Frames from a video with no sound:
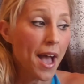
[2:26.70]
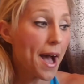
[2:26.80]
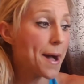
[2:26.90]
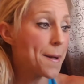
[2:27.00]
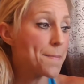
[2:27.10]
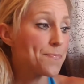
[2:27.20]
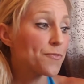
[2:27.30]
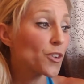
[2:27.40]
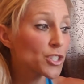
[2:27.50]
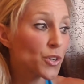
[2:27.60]

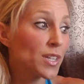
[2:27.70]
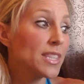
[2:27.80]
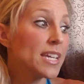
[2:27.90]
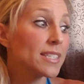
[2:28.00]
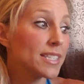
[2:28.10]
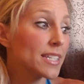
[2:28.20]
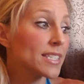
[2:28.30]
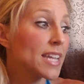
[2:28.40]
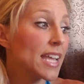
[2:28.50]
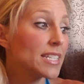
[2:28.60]
1 Corinthians
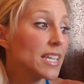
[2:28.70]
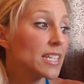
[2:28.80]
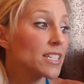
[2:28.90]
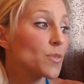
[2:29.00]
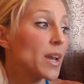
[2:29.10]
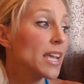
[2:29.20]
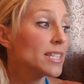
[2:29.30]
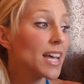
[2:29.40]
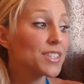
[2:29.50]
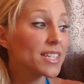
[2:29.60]
6:19 and 20
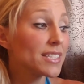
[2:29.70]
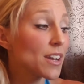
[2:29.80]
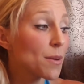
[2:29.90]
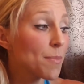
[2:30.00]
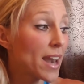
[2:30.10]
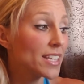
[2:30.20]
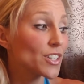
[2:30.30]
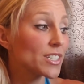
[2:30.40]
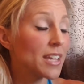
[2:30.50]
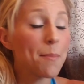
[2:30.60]
tells us that our bodies
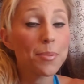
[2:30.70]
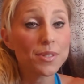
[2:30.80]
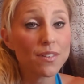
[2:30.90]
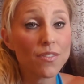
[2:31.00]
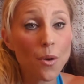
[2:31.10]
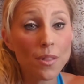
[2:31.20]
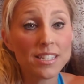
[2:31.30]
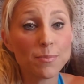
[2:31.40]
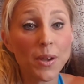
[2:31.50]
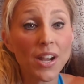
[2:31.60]
are temples of the Holy
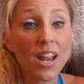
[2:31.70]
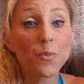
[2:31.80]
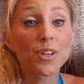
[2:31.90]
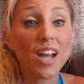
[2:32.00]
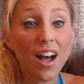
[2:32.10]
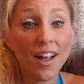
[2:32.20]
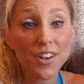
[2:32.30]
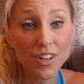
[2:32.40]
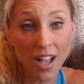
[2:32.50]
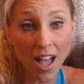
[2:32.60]
Spirit and we're to
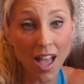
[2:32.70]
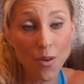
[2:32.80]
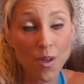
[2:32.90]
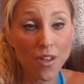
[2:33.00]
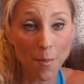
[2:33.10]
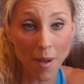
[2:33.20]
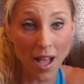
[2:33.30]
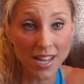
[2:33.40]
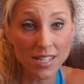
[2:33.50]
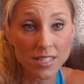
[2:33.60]
honor God with our
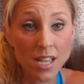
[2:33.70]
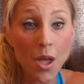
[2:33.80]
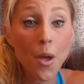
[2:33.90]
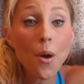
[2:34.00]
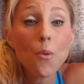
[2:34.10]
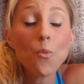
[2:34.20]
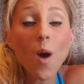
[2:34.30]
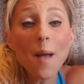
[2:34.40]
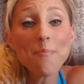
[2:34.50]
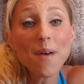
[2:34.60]
bodies.
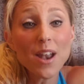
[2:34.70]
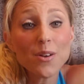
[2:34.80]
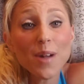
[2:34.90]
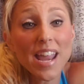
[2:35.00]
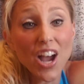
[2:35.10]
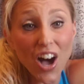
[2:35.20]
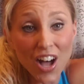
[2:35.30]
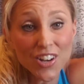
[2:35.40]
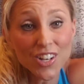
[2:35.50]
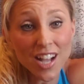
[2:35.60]
What better way to
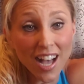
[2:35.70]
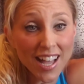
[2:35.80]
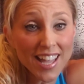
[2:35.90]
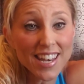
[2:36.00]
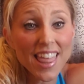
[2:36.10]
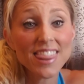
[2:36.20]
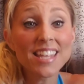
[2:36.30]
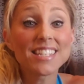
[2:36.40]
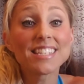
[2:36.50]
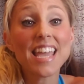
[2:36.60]
honor God
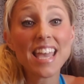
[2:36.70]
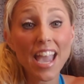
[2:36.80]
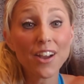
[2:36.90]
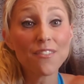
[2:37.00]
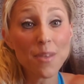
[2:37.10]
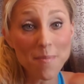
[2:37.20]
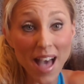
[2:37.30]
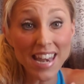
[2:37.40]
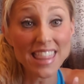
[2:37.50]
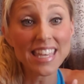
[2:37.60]
than to take care of the
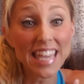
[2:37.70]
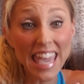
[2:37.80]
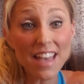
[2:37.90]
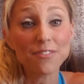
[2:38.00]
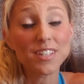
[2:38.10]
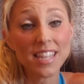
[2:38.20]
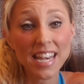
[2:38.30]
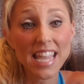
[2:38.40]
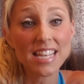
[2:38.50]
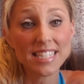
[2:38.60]
body, the gift that
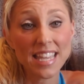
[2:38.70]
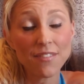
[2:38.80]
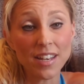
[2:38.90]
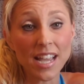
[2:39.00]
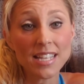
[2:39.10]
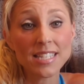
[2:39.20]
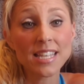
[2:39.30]
he has given us?